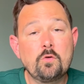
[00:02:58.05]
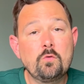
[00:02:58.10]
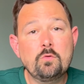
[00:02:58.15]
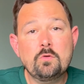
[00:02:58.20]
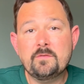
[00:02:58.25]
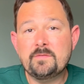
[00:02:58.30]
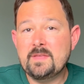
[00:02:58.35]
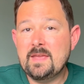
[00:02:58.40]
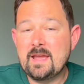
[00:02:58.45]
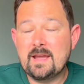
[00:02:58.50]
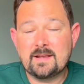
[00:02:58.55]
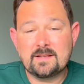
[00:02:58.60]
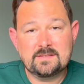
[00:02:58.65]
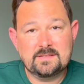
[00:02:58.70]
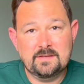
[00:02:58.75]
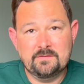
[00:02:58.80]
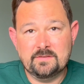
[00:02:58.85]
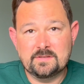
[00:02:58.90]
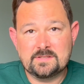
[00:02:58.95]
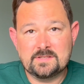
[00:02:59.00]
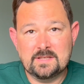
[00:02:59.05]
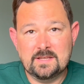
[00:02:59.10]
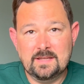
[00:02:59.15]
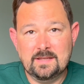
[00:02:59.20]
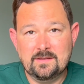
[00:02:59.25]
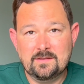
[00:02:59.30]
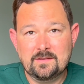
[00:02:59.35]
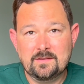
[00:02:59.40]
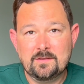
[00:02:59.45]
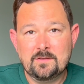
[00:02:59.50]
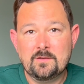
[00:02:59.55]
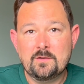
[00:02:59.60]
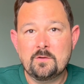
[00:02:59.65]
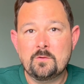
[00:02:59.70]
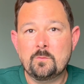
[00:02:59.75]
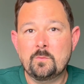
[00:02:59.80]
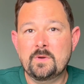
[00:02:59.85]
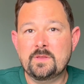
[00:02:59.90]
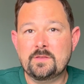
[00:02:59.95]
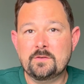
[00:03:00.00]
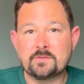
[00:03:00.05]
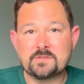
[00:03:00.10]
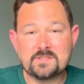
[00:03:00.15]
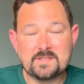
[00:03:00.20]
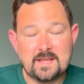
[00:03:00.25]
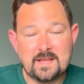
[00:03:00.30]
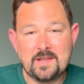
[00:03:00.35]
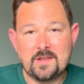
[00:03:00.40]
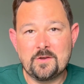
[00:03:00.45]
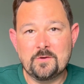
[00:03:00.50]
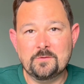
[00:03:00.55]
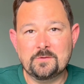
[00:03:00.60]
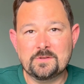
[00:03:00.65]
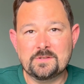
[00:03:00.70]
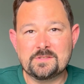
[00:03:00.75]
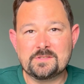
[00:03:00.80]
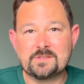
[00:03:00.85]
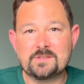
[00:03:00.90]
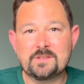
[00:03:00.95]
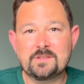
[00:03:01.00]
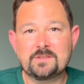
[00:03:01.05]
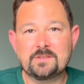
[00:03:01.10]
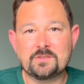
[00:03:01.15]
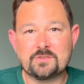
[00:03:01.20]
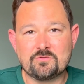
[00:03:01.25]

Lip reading: all of the activity with your stakeholders that